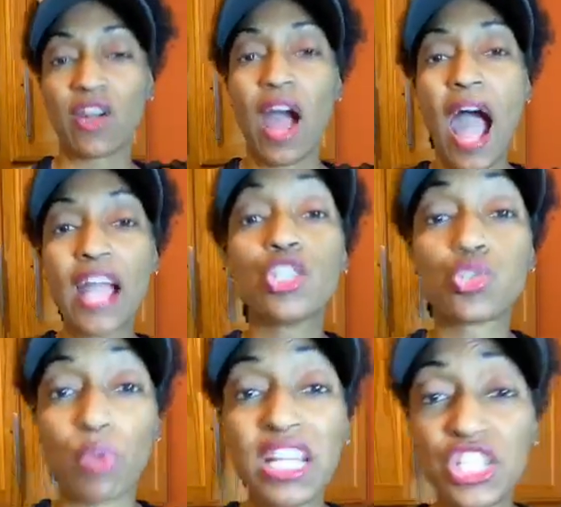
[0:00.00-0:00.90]

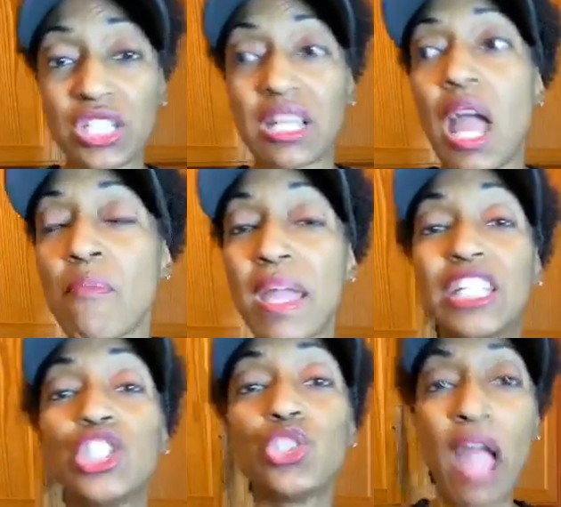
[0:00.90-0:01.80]
Hydration, making
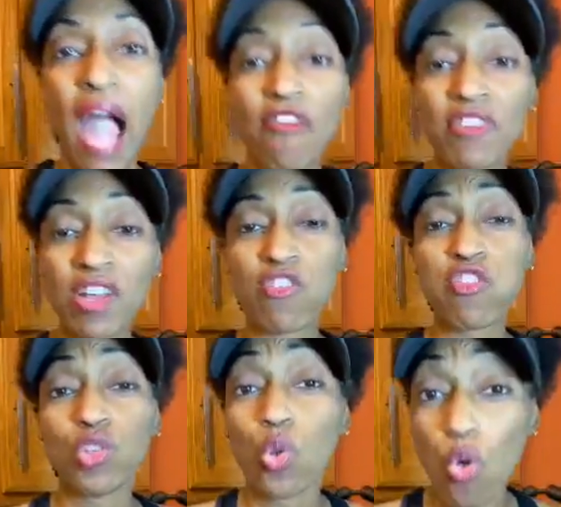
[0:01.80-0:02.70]
sure you have enough
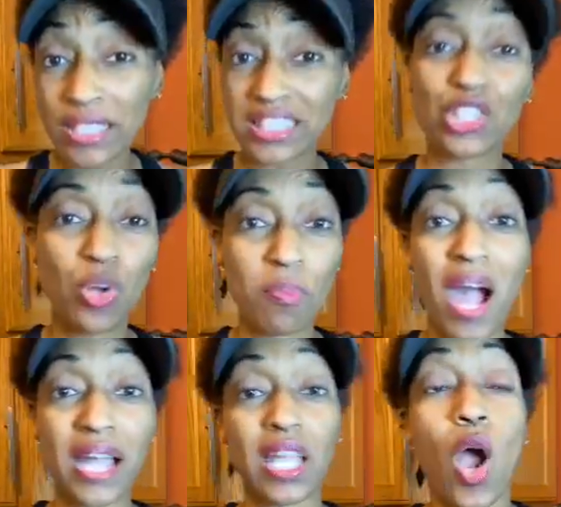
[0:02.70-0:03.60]
fluids in your
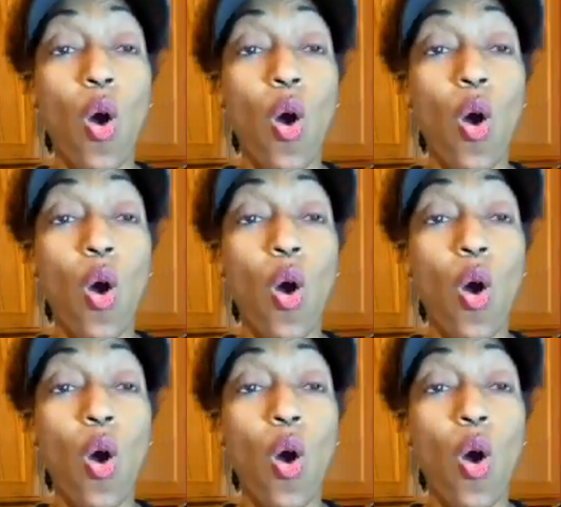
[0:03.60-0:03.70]
body.